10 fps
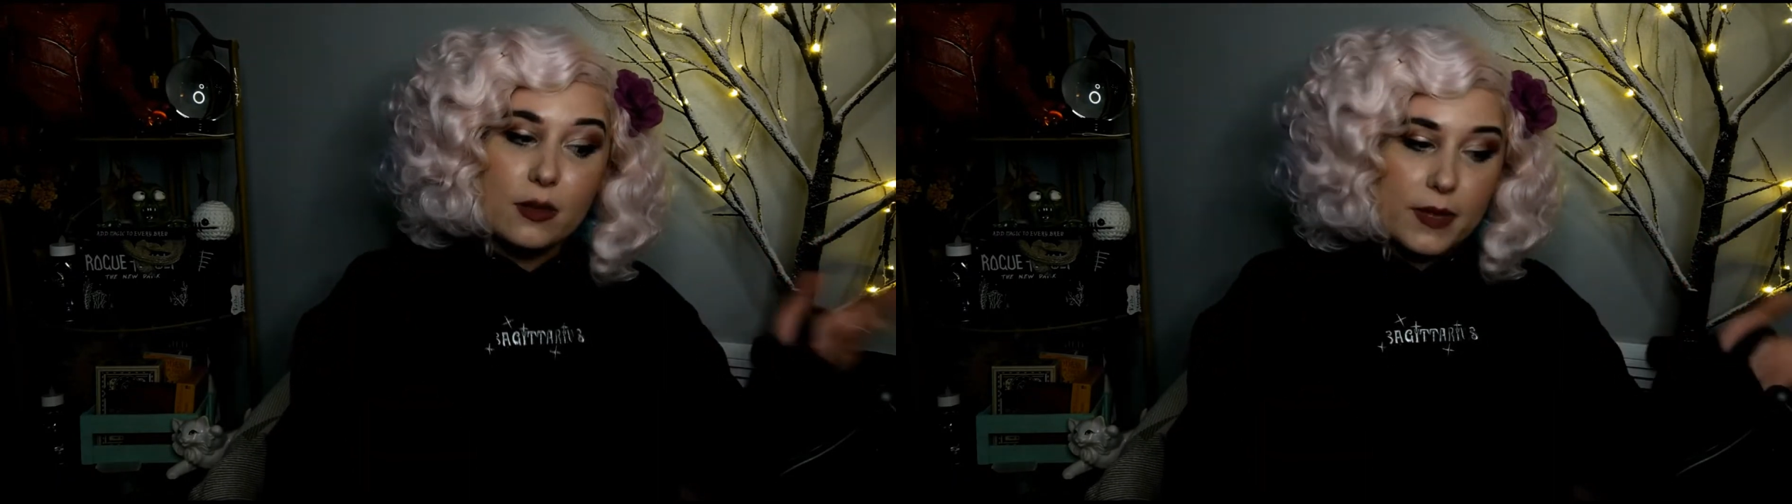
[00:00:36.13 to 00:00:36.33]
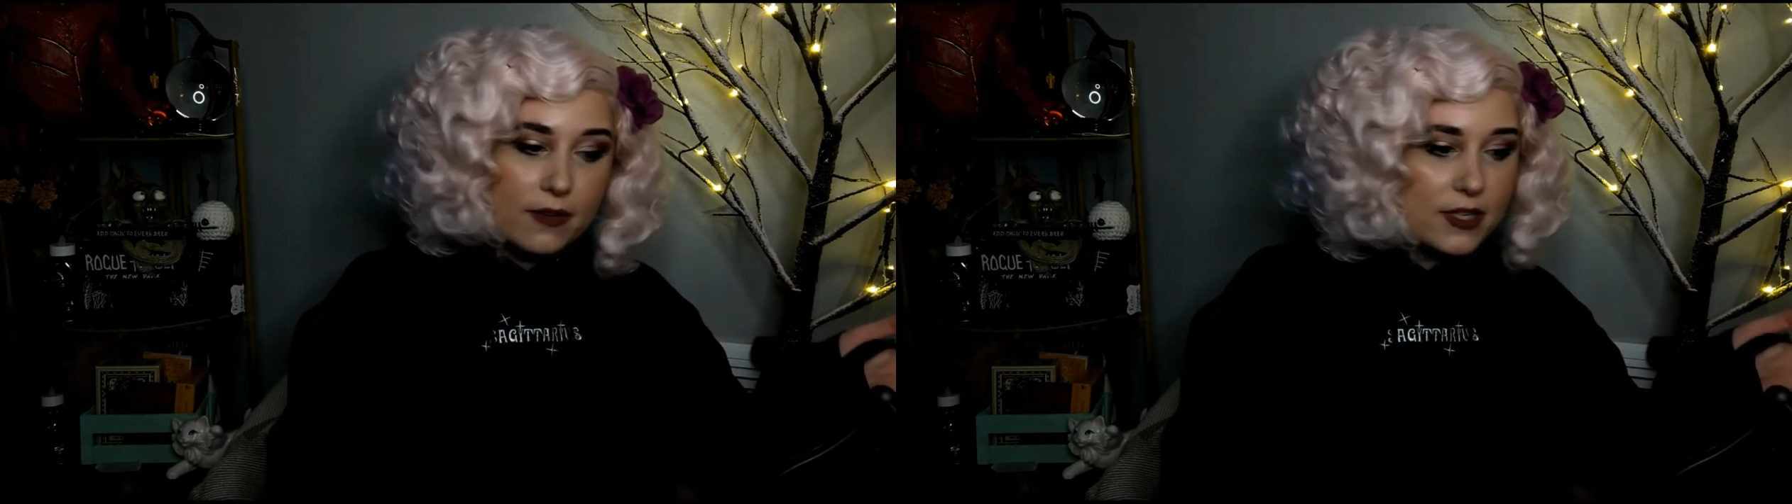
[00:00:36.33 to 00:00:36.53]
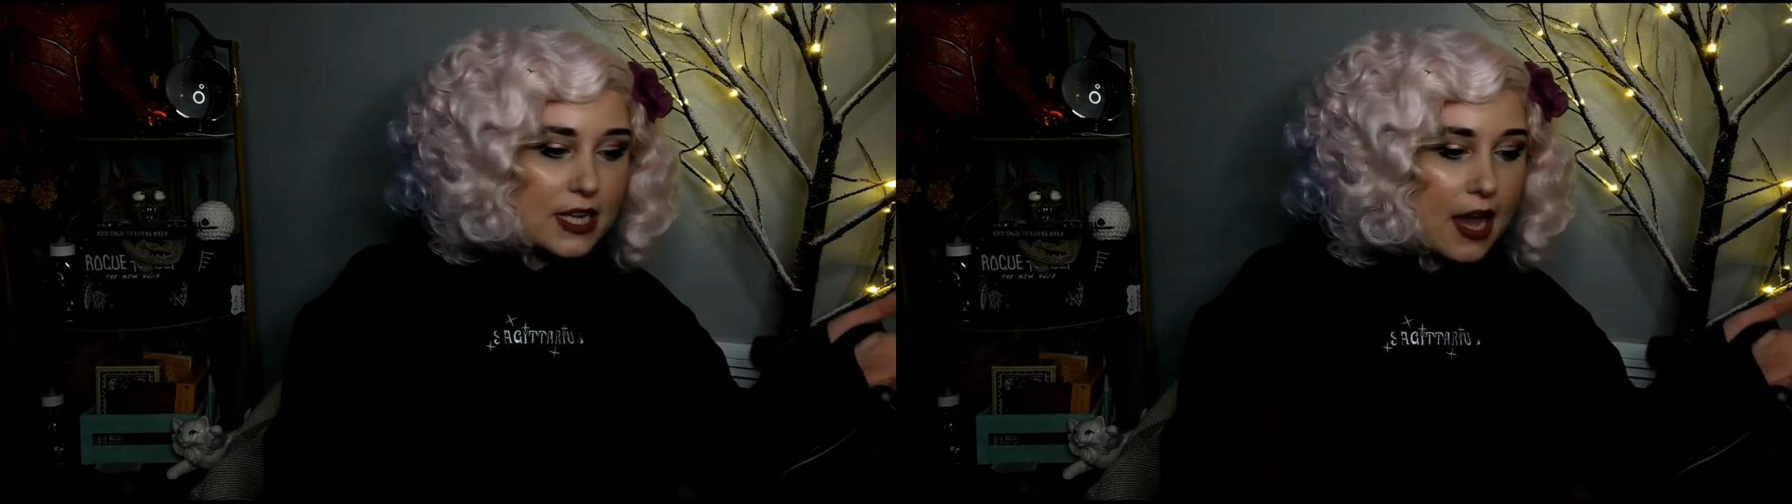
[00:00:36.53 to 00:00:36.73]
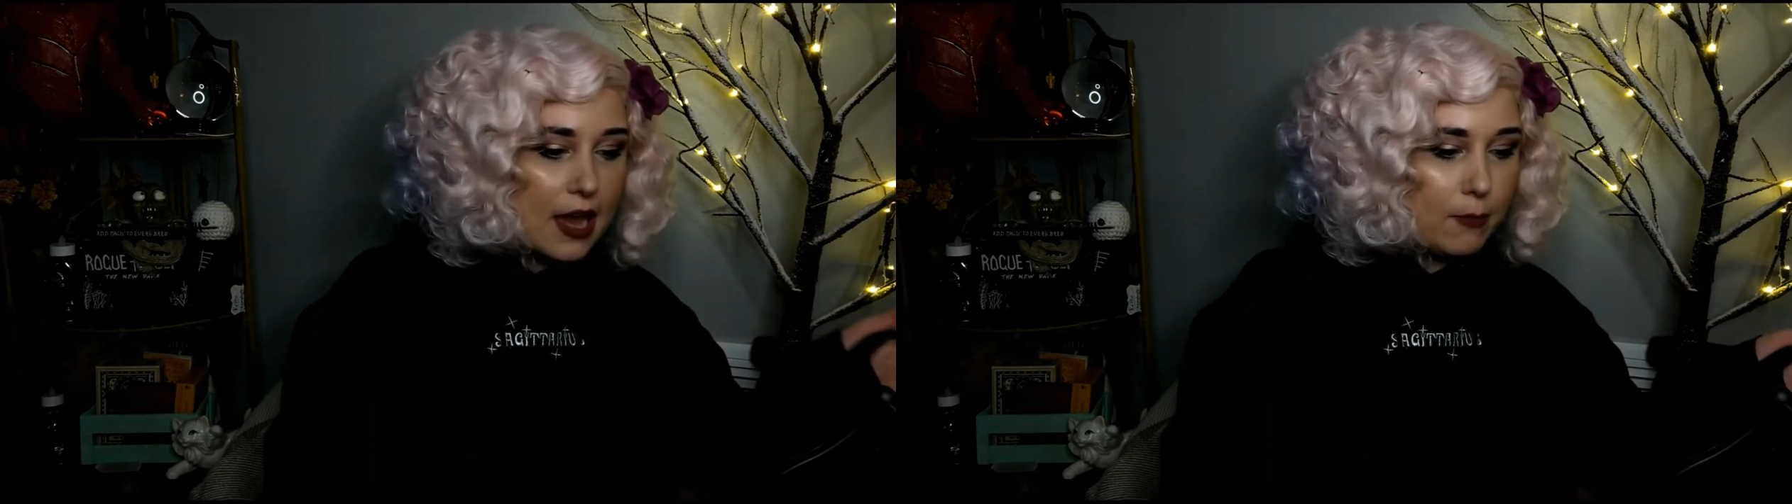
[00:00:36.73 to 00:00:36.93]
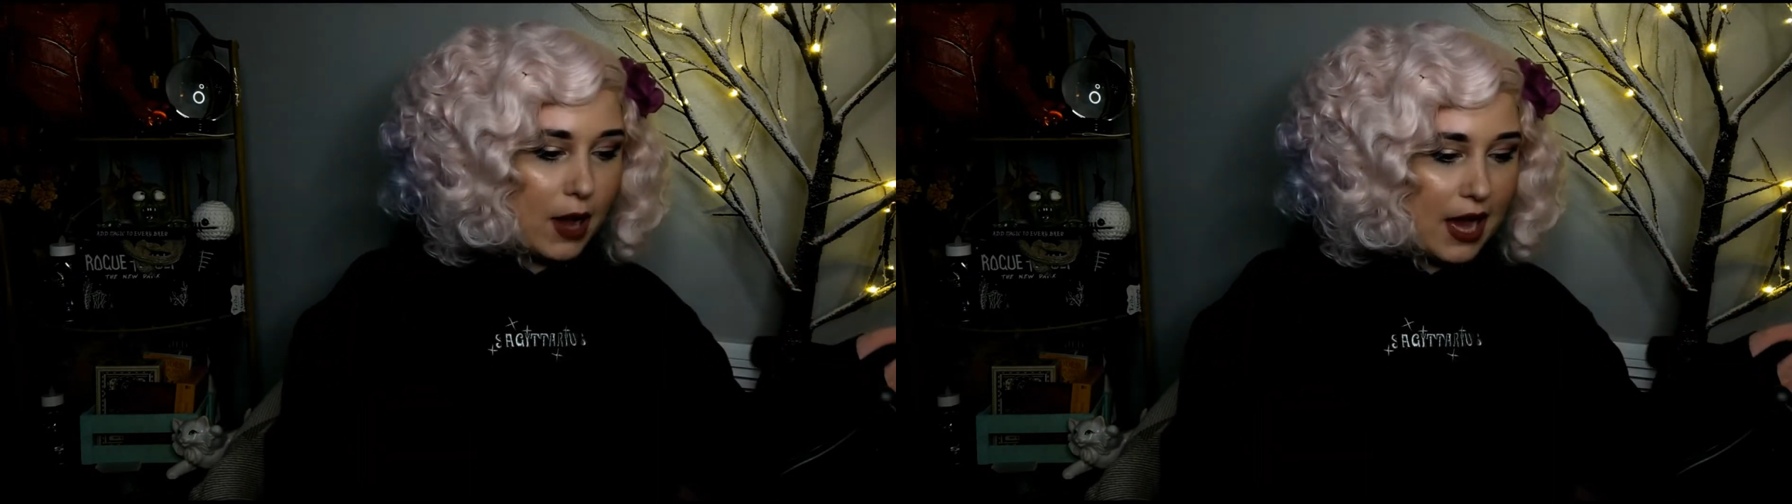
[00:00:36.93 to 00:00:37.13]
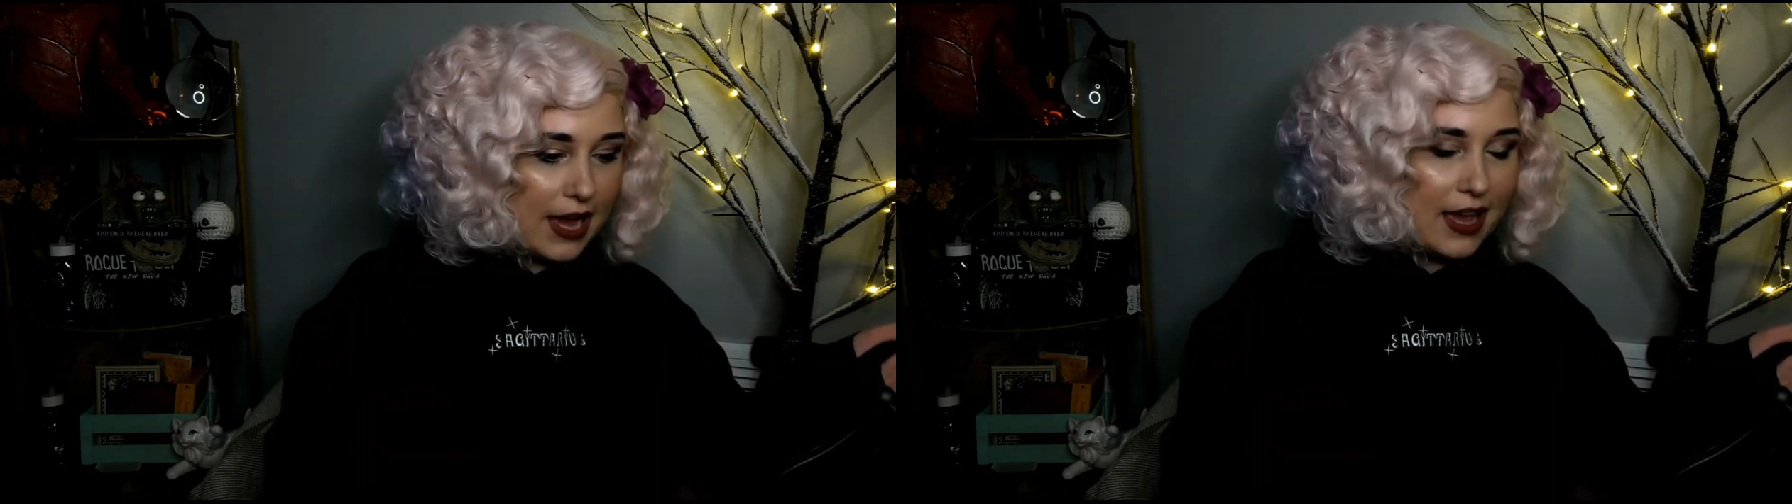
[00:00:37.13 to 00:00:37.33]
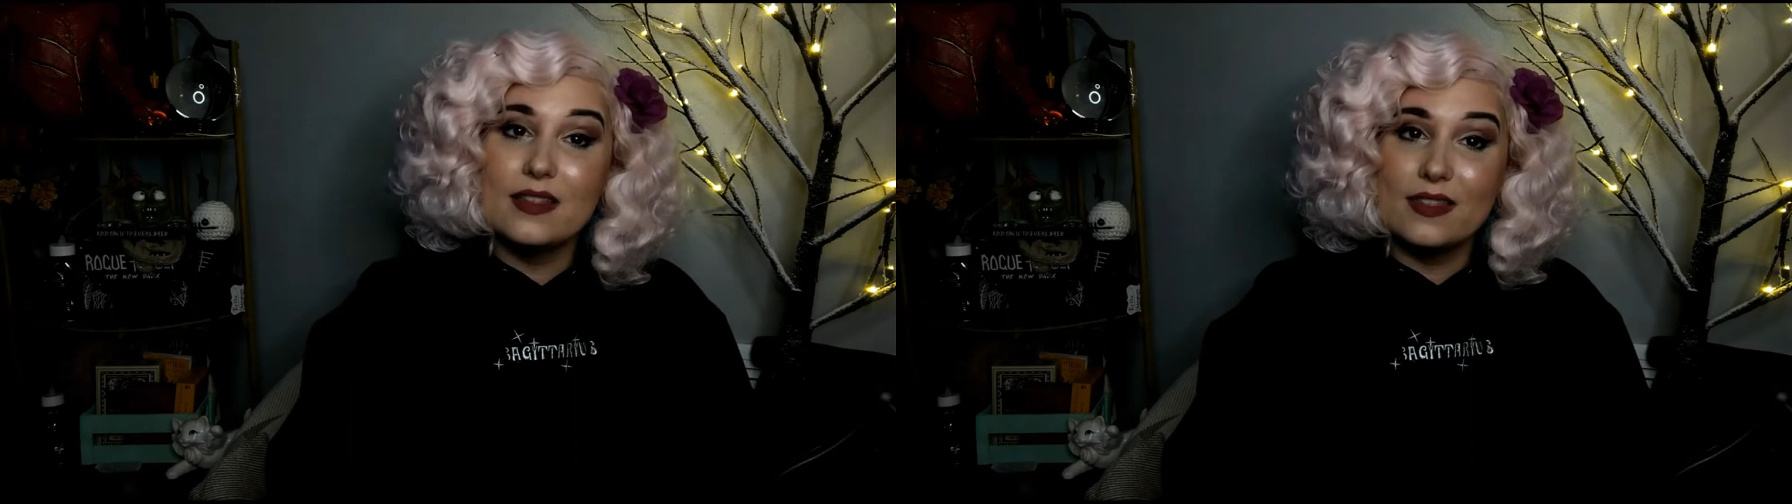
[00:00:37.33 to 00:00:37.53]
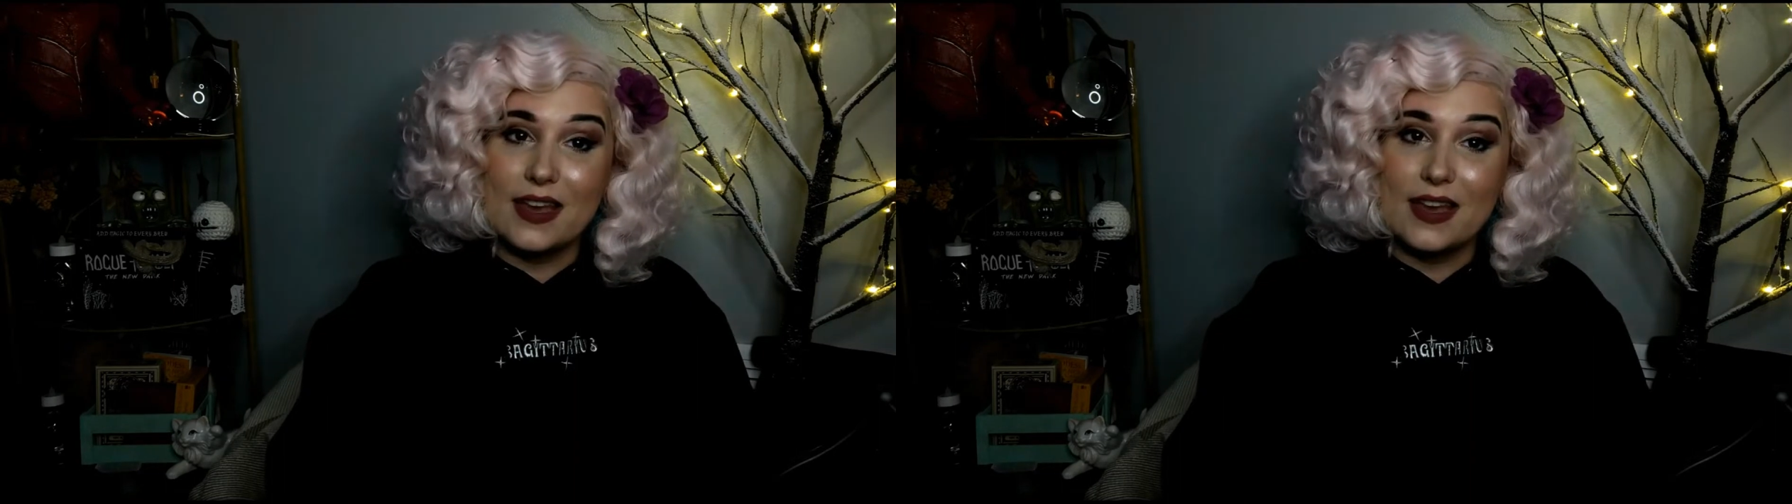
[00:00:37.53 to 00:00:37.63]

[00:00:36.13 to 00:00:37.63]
bit of a DIY